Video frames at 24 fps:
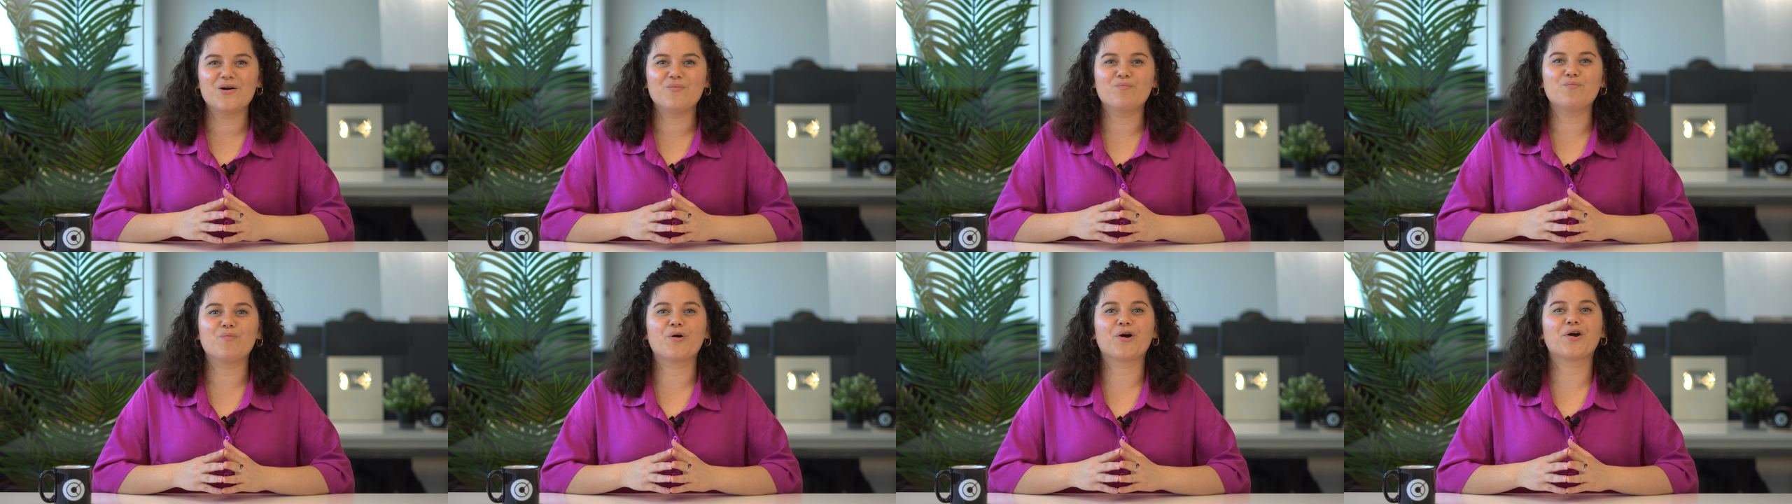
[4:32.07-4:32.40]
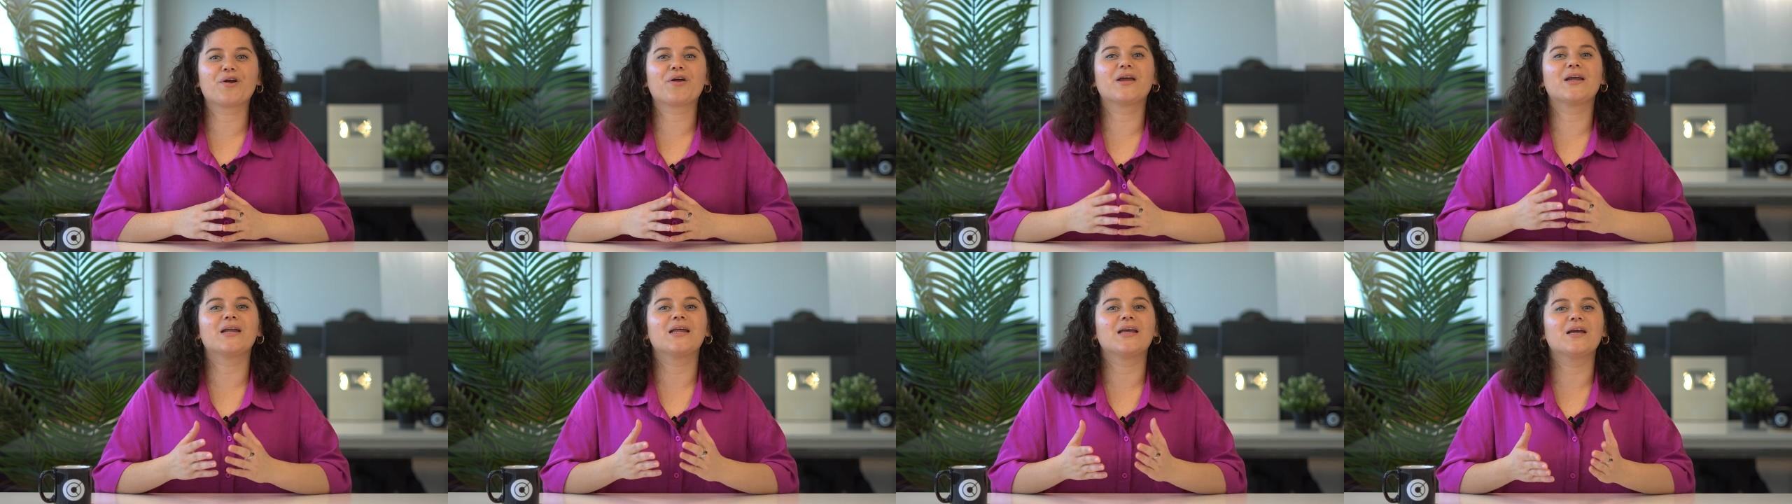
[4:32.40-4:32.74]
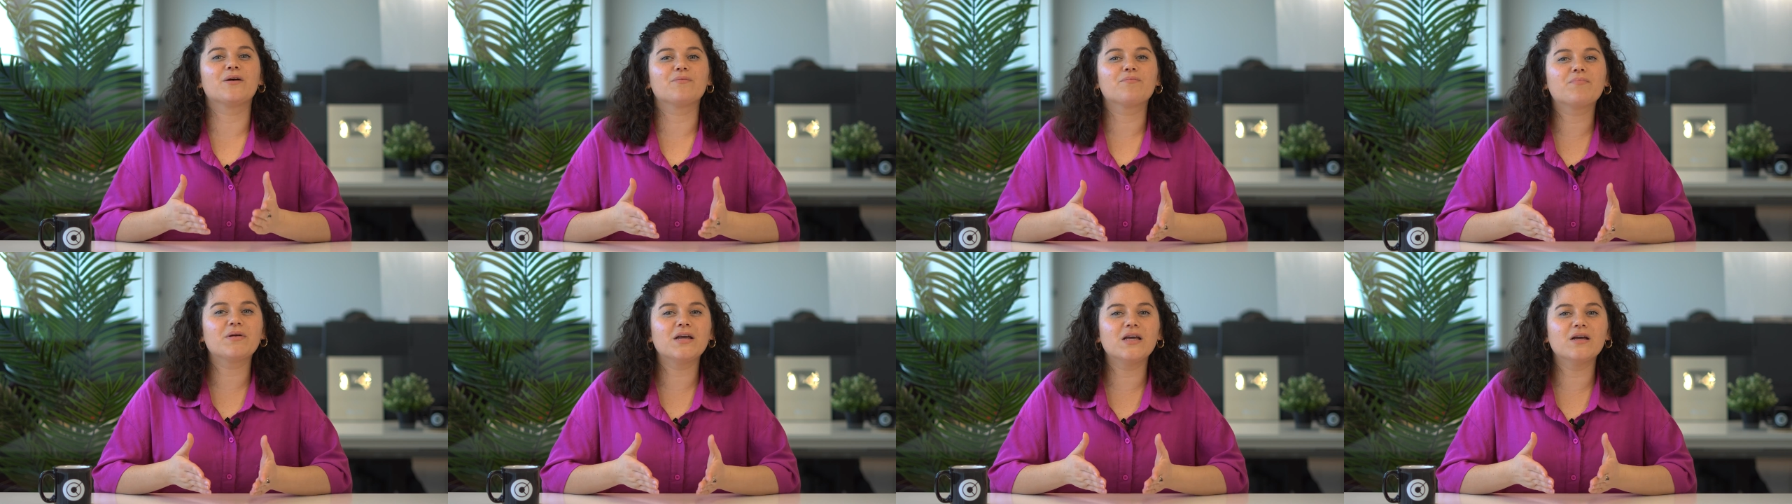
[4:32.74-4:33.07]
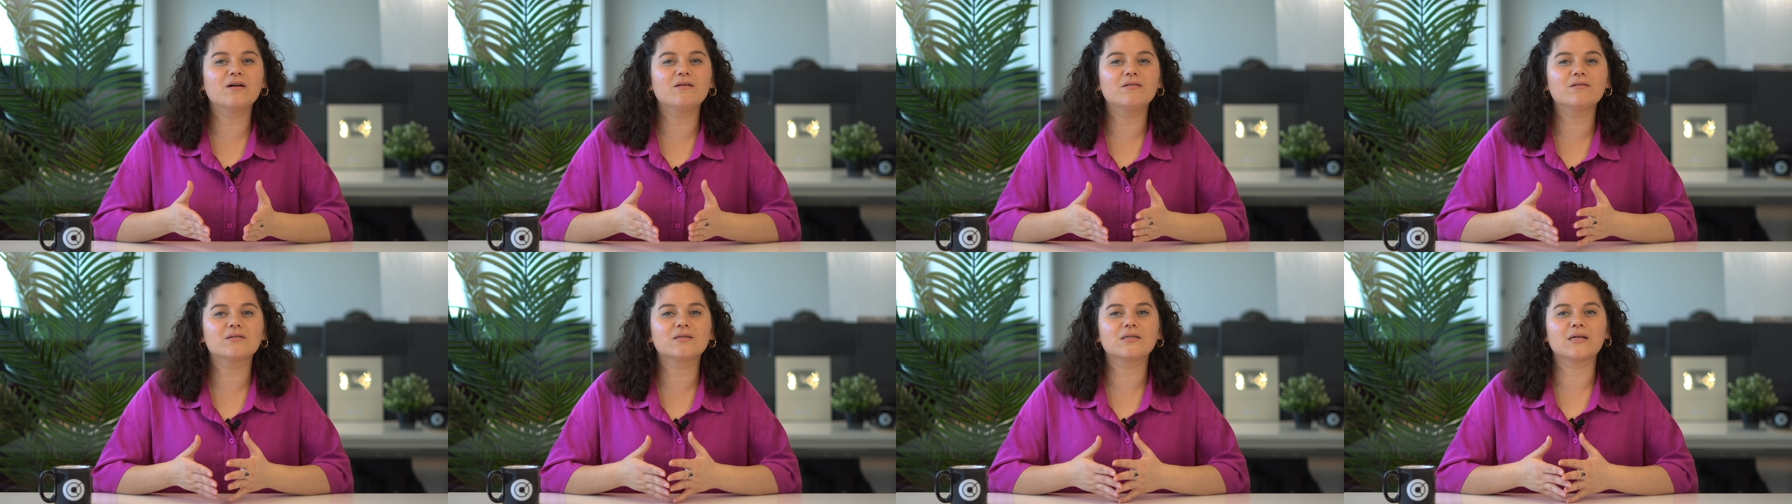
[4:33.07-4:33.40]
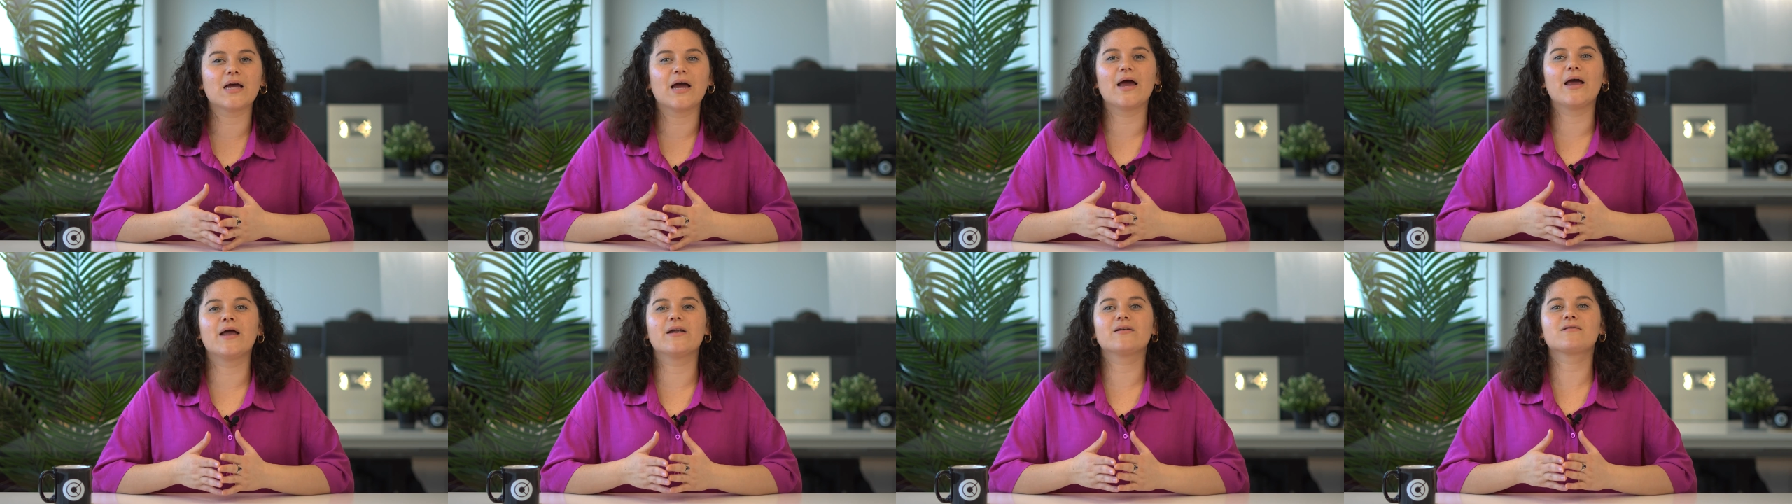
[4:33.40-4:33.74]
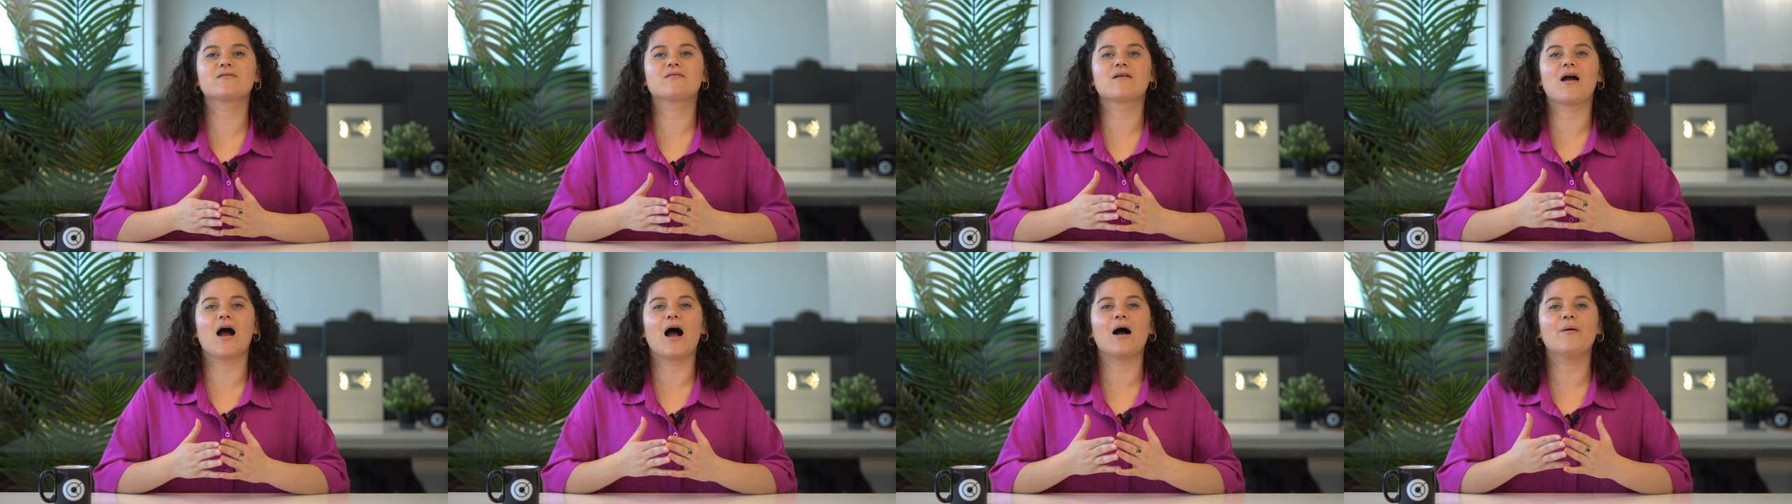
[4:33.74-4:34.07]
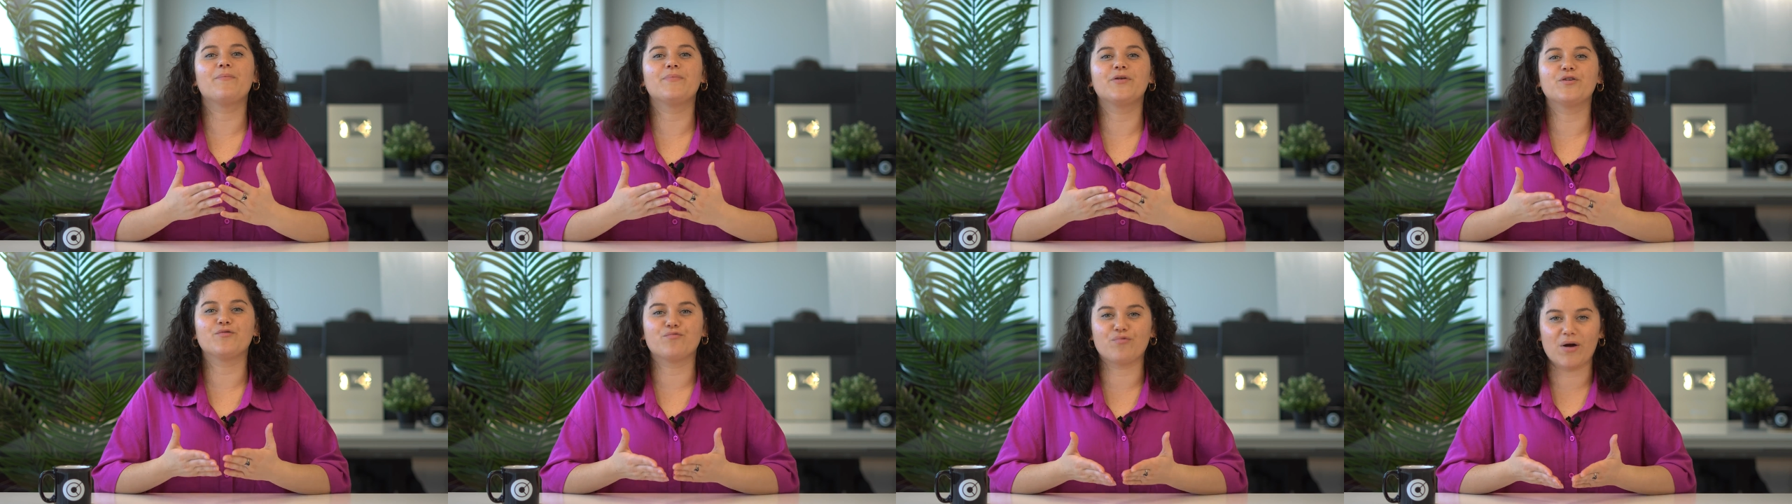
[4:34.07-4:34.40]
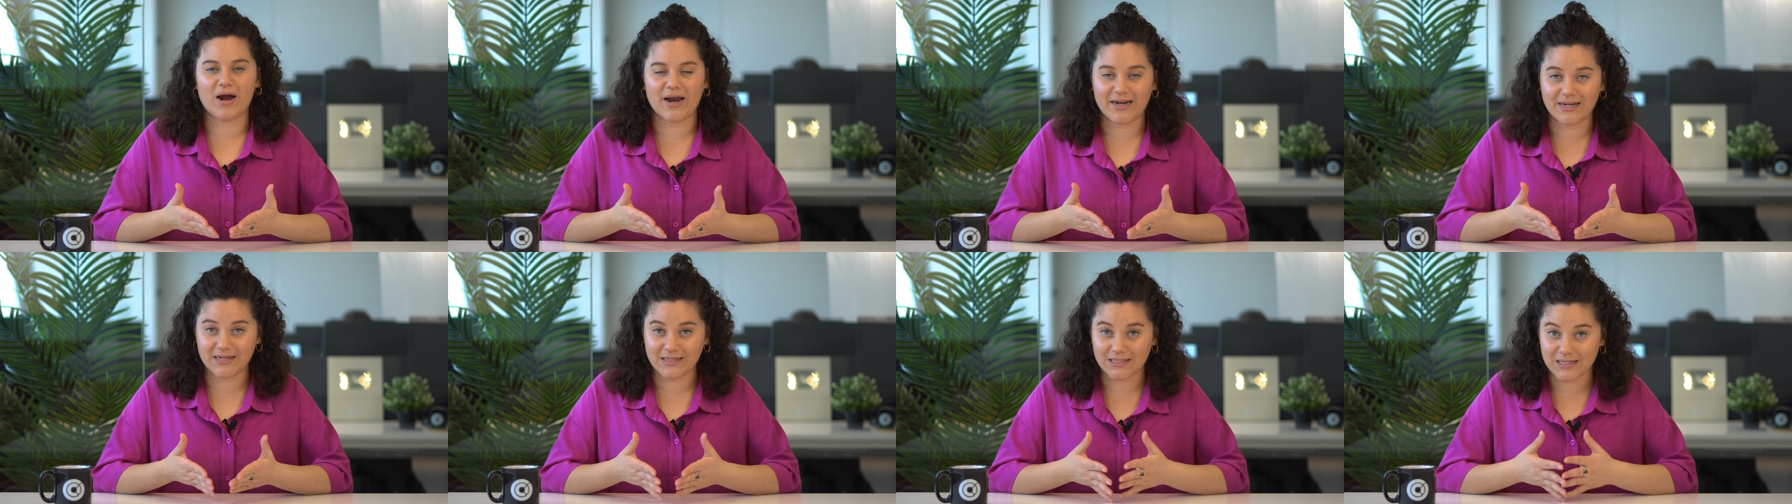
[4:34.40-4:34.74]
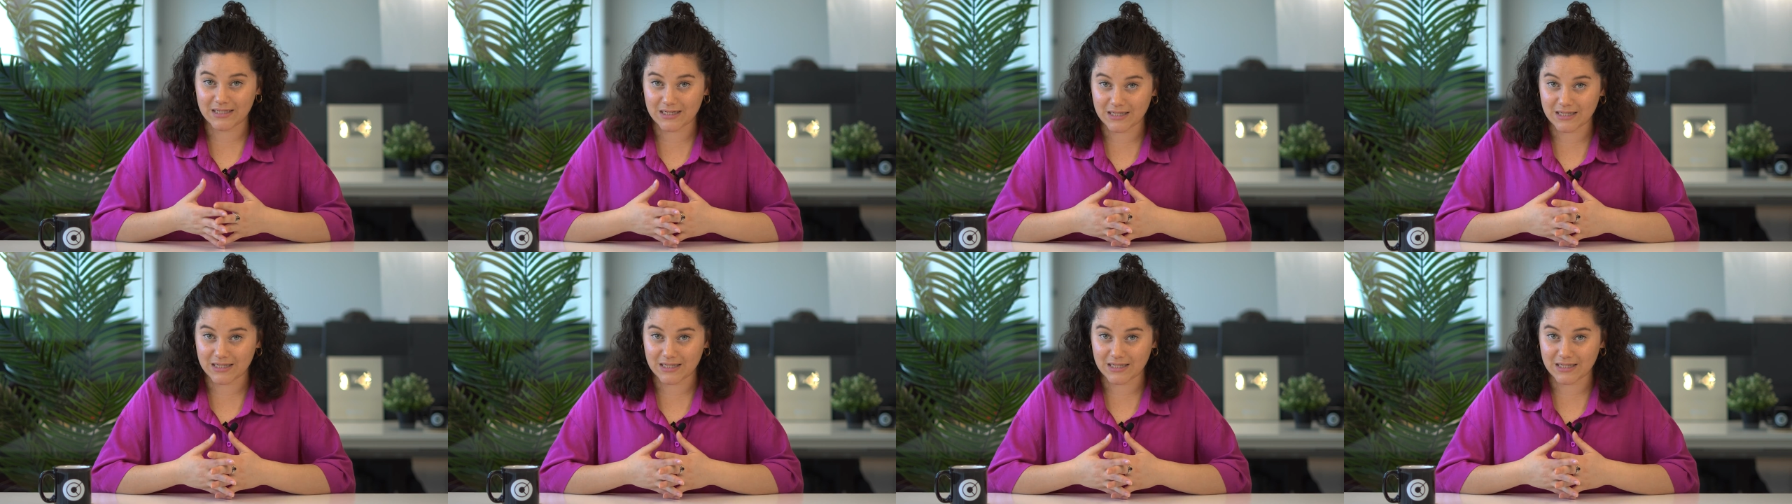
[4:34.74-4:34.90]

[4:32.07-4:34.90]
marketing appeals, and copywriting